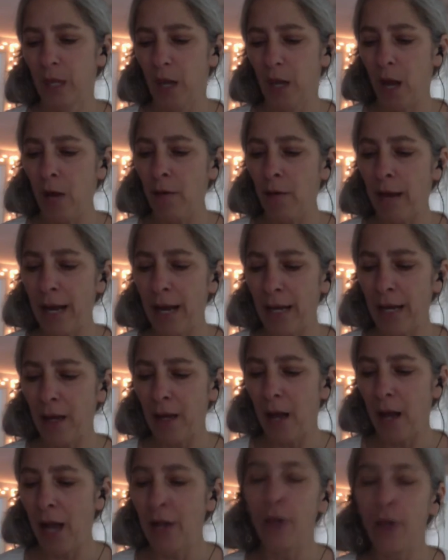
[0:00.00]
All right,
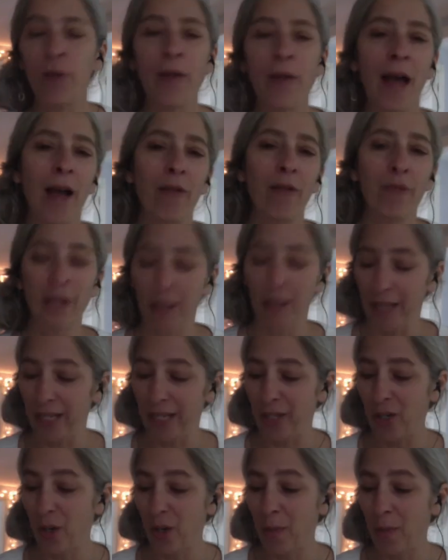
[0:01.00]
I knew that,
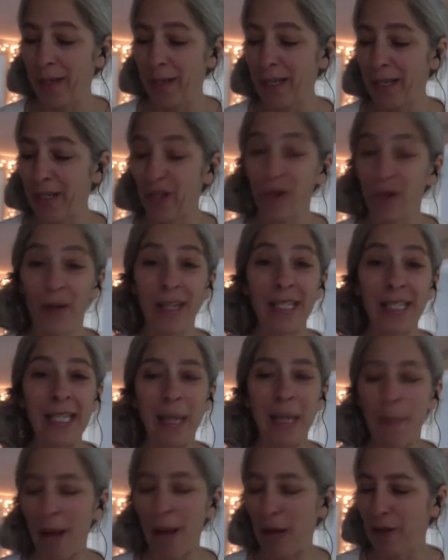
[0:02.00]
really. Nobody is crazy
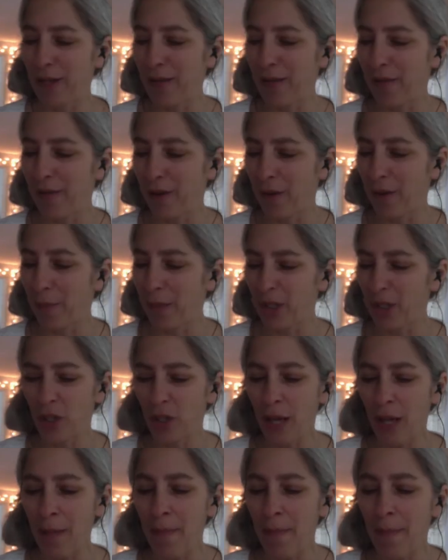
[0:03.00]
about liver, but
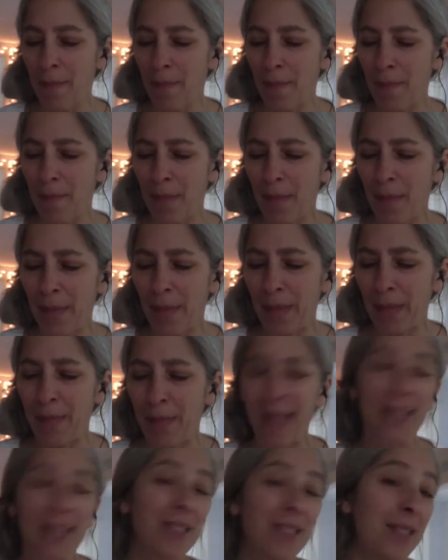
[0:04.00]
should I maybe
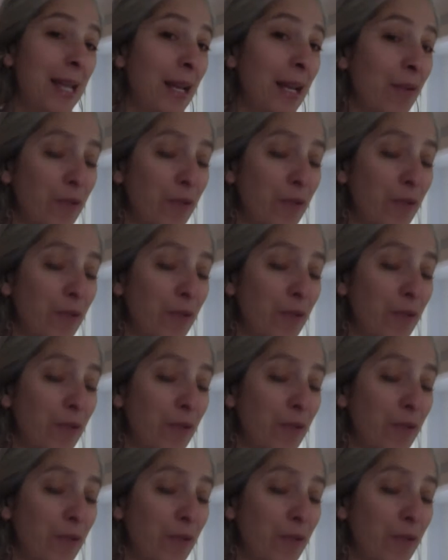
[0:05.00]
make steak for